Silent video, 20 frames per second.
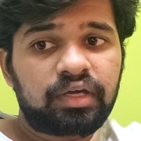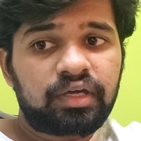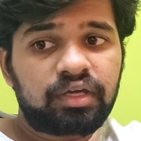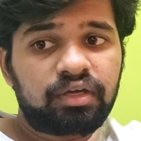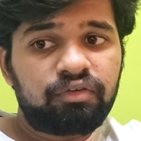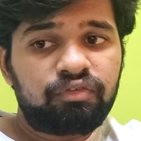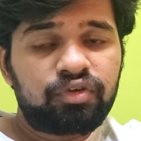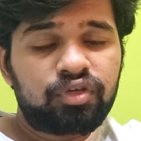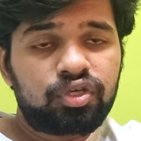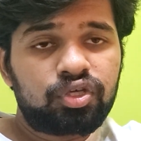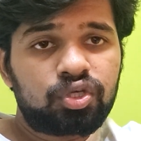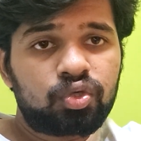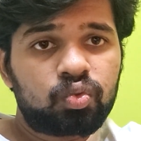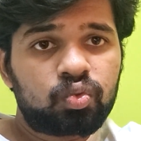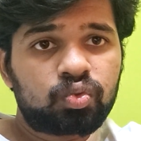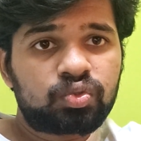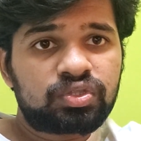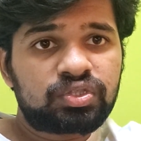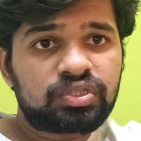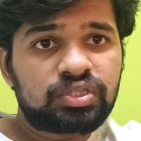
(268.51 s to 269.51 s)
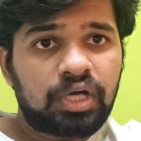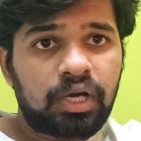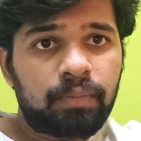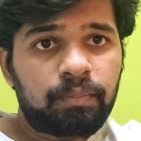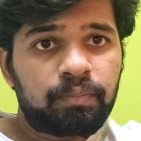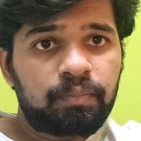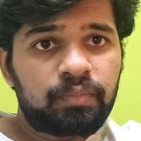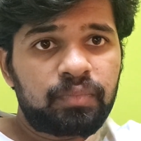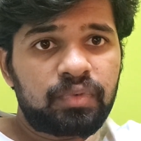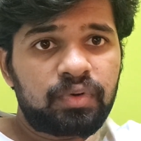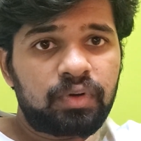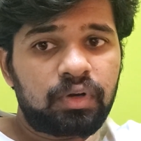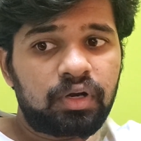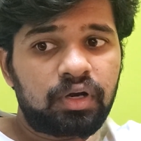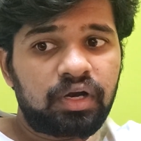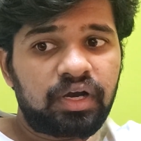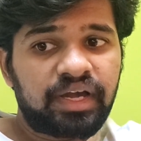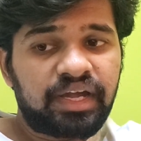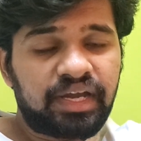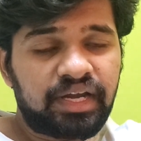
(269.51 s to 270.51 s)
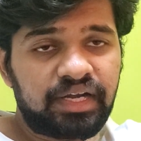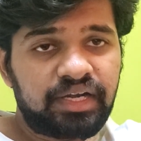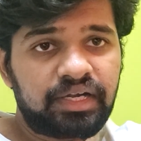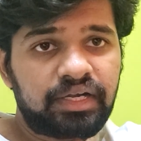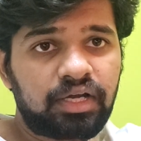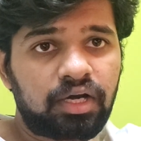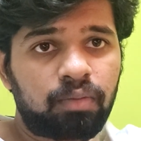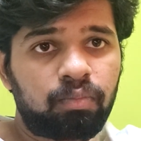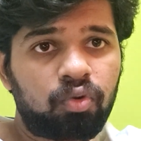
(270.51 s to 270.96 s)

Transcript: giving you some hint